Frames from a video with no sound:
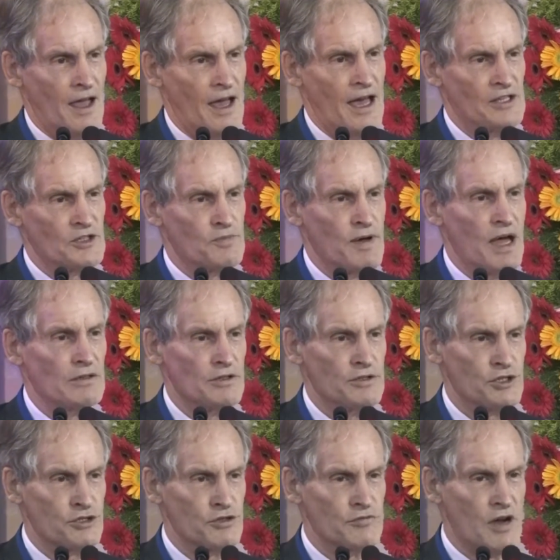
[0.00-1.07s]
as
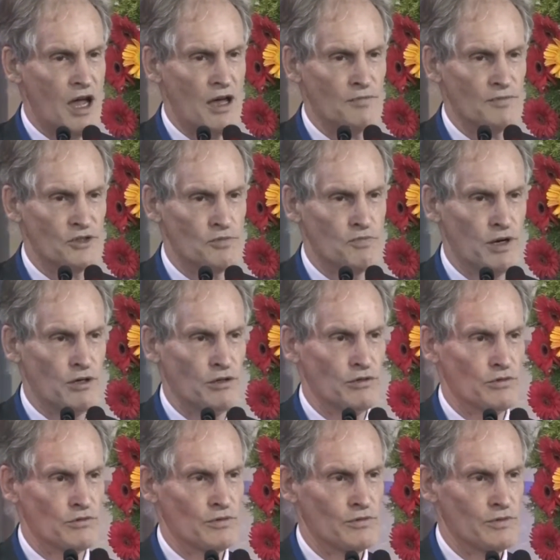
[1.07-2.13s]
Parashuram's
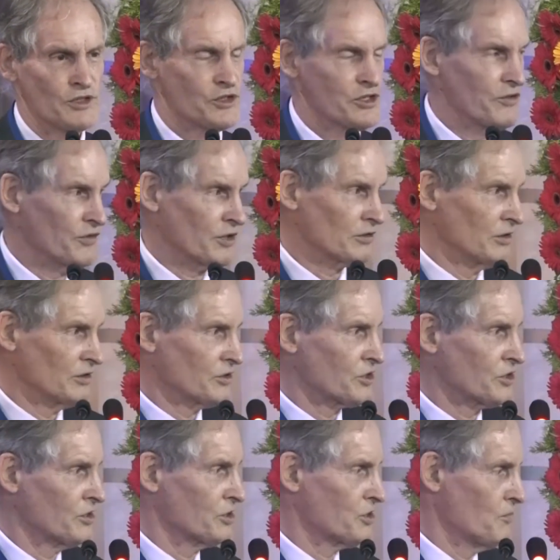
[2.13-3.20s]
bow was difficult
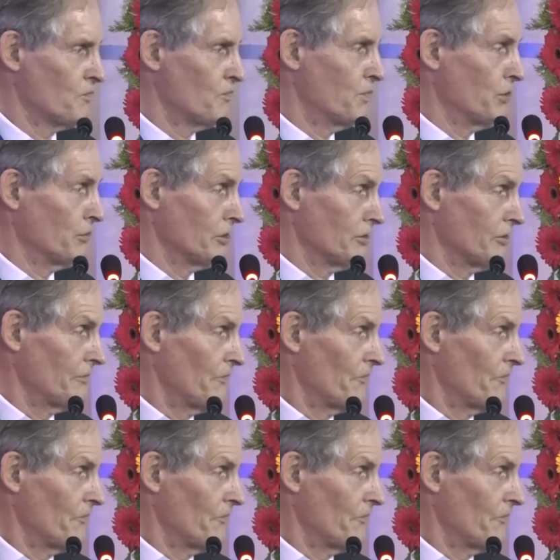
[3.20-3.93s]
to pull.